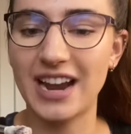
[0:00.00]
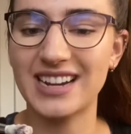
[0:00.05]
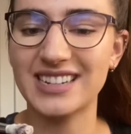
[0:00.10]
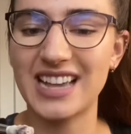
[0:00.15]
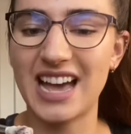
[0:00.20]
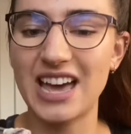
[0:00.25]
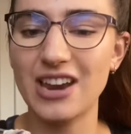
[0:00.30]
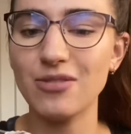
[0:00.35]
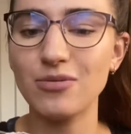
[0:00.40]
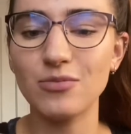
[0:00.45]

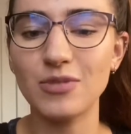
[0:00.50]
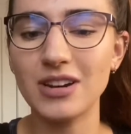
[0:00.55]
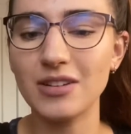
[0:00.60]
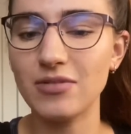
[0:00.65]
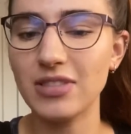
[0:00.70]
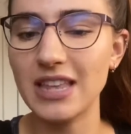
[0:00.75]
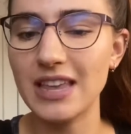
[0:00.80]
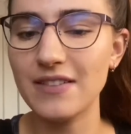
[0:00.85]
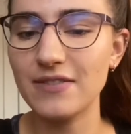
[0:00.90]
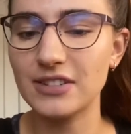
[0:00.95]
Because I don't want
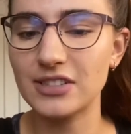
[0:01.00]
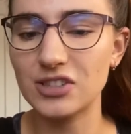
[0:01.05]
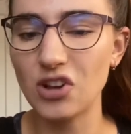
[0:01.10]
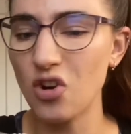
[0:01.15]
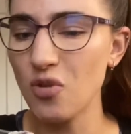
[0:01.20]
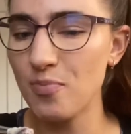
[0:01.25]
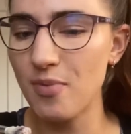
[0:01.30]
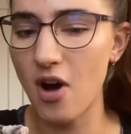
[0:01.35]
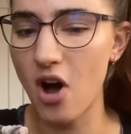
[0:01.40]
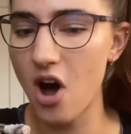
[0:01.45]
to leave
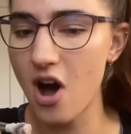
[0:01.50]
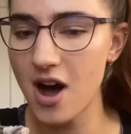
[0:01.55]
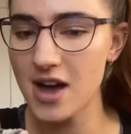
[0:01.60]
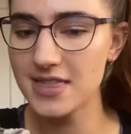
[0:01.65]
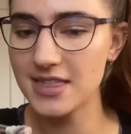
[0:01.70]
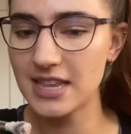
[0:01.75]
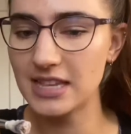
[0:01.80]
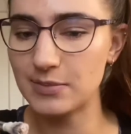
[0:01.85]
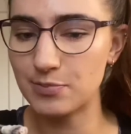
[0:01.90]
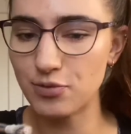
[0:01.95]
soap on
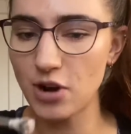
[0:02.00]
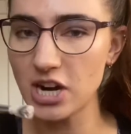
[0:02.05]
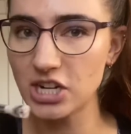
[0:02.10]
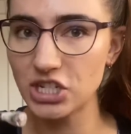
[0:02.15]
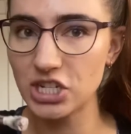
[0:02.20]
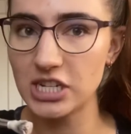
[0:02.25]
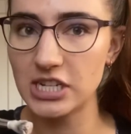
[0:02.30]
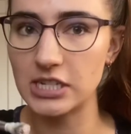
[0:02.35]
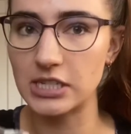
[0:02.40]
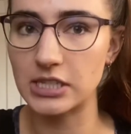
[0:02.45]
these
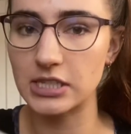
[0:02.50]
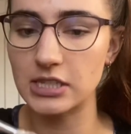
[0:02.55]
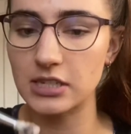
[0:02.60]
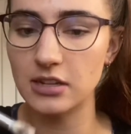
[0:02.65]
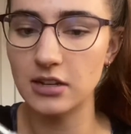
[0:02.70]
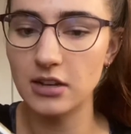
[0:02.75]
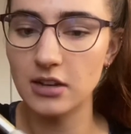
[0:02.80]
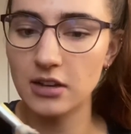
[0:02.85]
brushes.